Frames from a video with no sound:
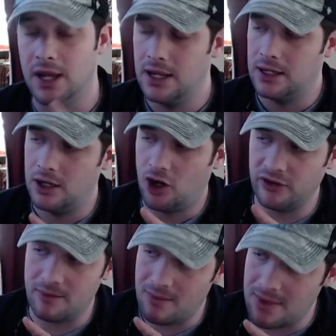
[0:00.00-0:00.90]
Hopefully
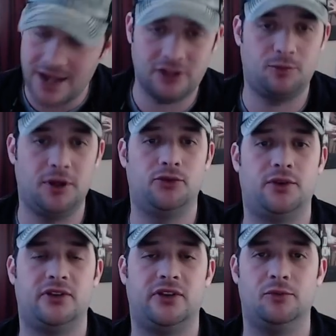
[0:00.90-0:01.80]
my experience with the
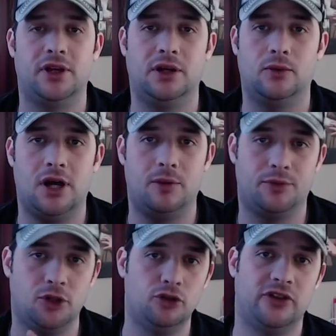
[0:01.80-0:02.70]
Steam Link will help
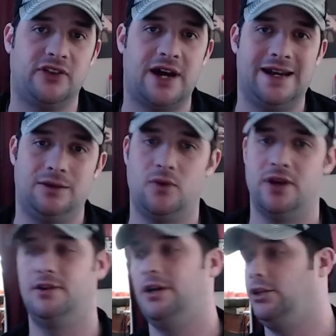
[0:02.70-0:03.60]
you decide in whether or
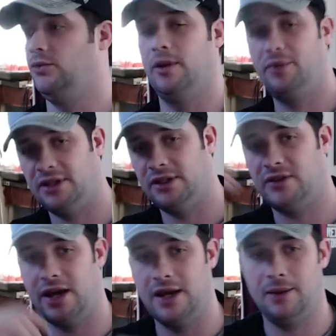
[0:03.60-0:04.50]
not you want to pick this
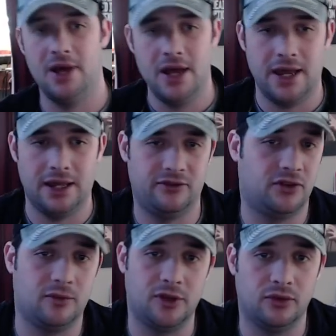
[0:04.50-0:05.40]
guy up and if it's going
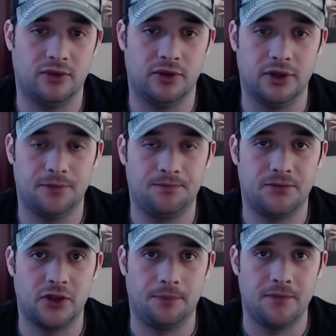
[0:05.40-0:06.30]
to be useful to you.
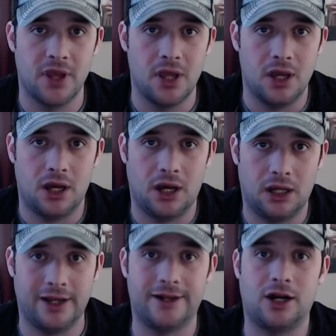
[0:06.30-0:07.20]
So
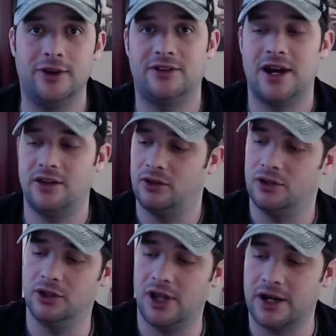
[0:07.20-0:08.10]
like always, guys,
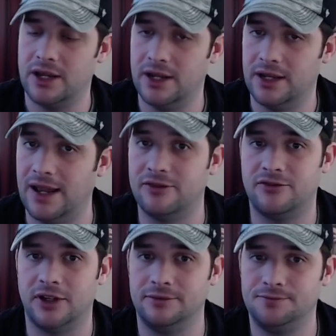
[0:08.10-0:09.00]
good luck and have
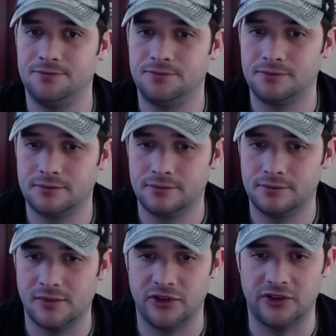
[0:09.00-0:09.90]
fun.
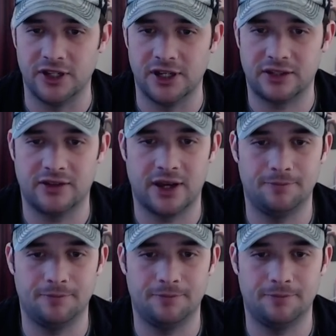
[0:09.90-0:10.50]
And see you next time.